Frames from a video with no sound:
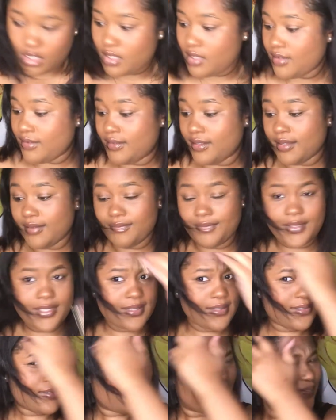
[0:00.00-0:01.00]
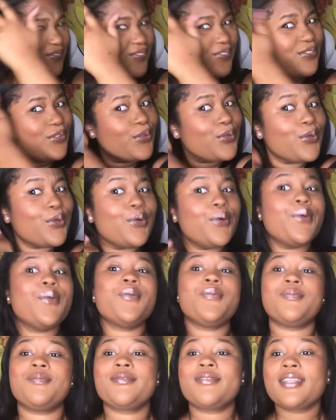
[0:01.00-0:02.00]
And then this is a full
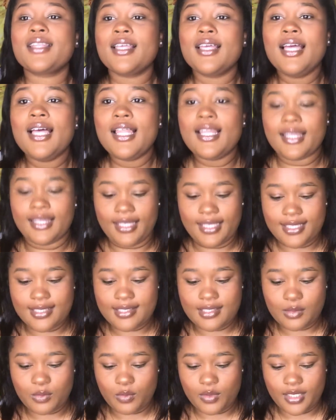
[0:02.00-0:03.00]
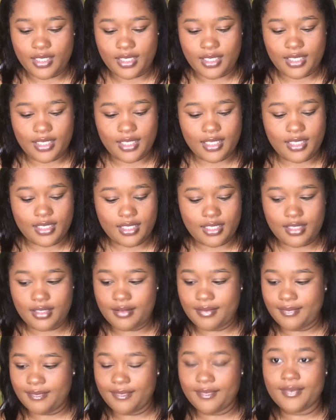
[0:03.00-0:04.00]
lace wig,
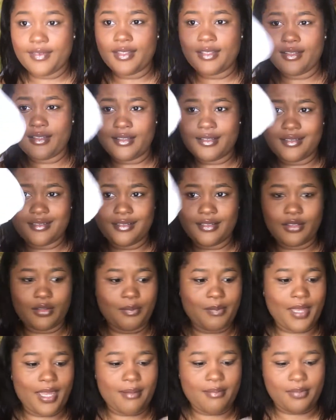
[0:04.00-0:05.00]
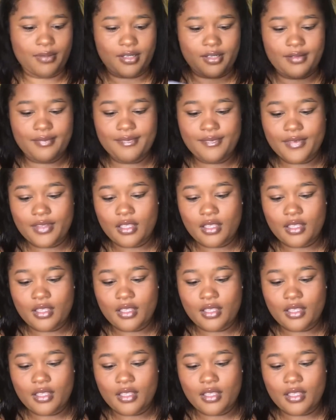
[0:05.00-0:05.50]
you know, a little paper.